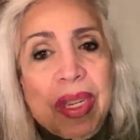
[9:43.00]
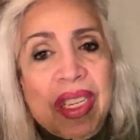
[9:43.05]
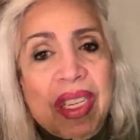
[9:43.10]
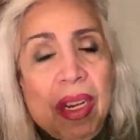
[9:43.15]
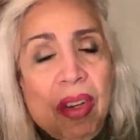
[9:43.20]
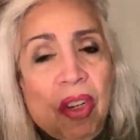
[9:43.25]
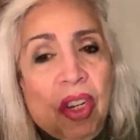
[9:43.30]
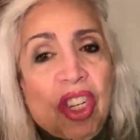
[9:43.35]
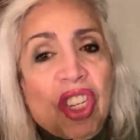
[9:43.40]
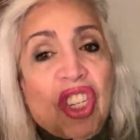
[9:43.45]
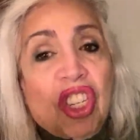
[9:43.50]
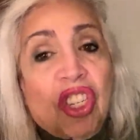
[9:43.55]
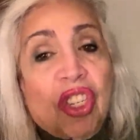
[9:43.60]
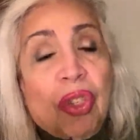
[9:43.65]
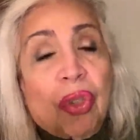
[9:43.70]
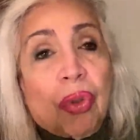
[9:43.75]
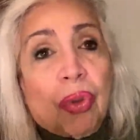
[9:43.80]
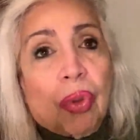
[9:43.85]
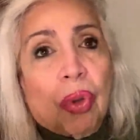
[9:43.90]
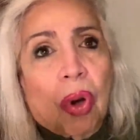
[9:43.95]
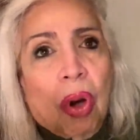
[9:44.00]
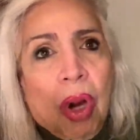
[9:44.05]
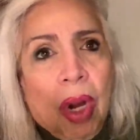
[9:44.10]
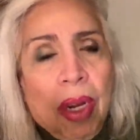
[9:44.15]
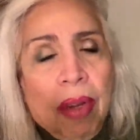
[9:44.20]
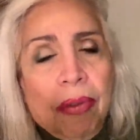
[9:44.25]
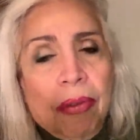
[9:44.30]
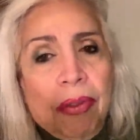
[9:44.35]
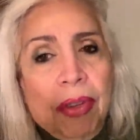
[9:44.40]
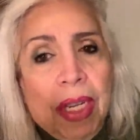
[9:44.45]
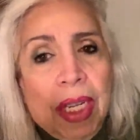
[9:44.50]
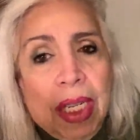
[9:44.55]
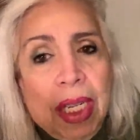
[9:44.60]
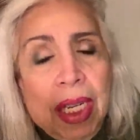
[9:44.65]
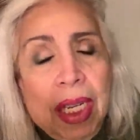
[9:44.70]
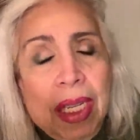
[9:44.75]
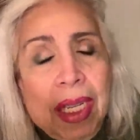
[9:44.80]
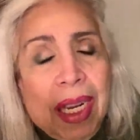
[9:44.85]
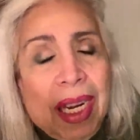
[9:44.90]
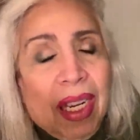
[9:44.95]
such a strong
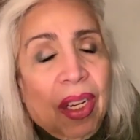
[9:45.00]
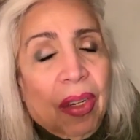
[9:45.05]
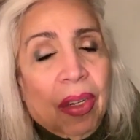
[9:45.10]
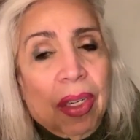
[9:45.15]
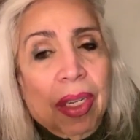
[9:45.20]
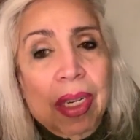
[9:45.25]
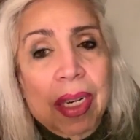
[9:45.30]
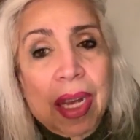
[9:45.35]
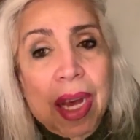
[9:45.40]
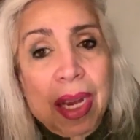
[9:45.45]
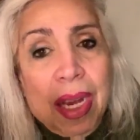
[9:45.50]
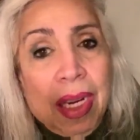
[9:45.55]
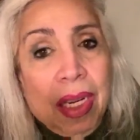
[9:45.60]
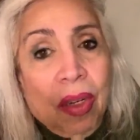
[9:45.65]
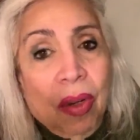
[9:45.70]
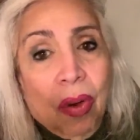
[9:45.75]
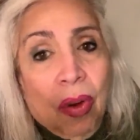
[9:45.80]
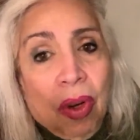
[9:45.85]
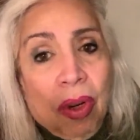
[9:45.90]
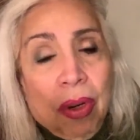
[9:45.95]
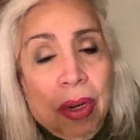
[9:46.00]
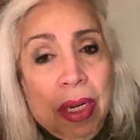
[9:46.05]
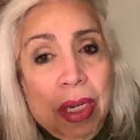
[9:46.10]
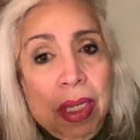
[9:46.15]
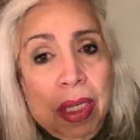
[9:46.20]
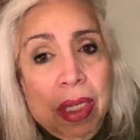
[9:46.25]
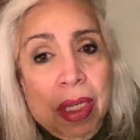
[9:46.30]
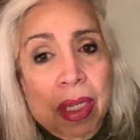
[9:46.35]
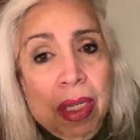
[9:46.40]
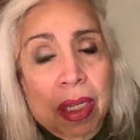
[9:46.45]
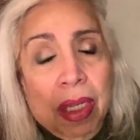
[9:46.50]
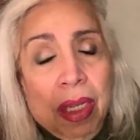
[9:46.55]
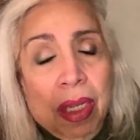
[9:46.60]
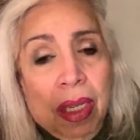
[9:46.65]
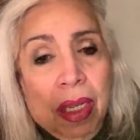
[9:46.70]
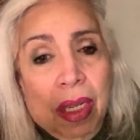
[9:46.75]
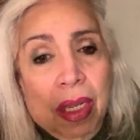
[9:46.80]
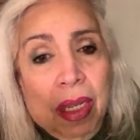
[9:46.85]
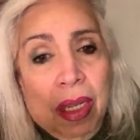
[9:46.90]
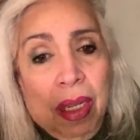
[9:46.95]
feeling that I could not ignore it.
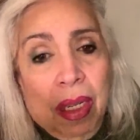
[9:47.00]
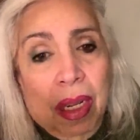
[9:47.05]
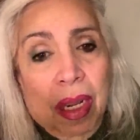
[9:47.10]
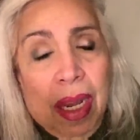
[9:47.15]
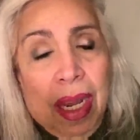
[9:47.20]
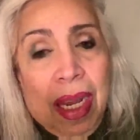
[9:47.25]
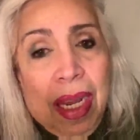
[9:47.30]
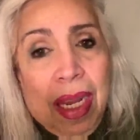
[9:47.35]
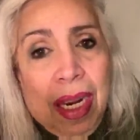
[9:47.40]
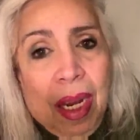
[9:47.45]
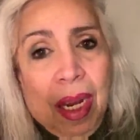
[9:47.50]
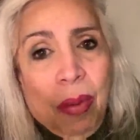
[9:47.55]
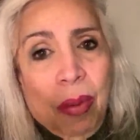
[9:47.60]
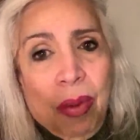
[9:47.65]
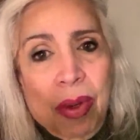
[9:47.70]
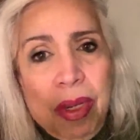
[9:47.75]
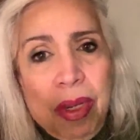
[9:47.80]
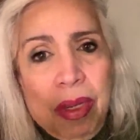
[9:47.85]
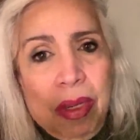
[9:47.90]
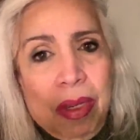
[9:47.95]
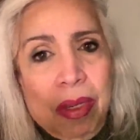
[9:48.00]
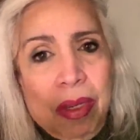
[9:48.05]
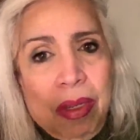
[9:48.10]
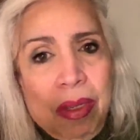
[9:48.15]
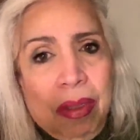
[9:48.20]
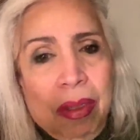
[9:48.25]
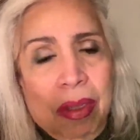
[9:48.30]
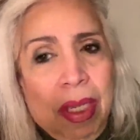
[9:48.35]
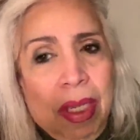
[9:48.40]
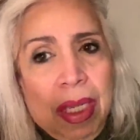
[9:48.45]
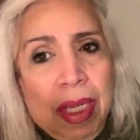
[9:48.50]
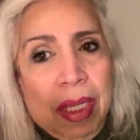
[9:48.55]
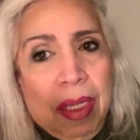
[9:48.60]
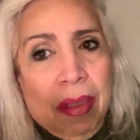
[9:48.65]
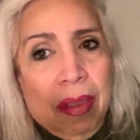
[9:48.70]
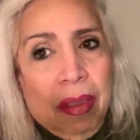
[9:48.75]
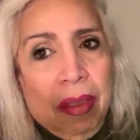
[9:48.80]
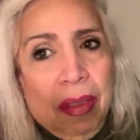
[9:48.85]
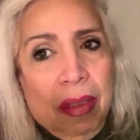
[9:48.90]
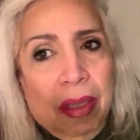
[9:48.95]
And I was,
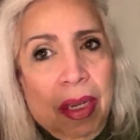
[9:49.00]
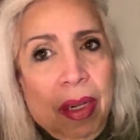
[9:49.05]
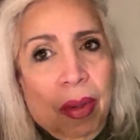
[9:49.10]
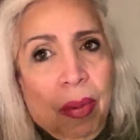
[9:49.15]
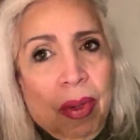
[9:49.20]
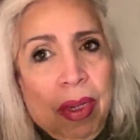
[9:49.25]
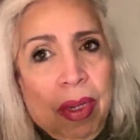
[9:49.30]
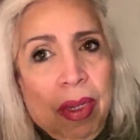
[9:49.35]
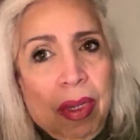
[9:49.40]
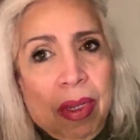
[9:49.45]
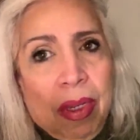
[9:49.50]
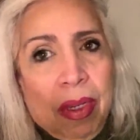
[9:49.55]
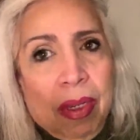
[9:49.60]
yeah, it was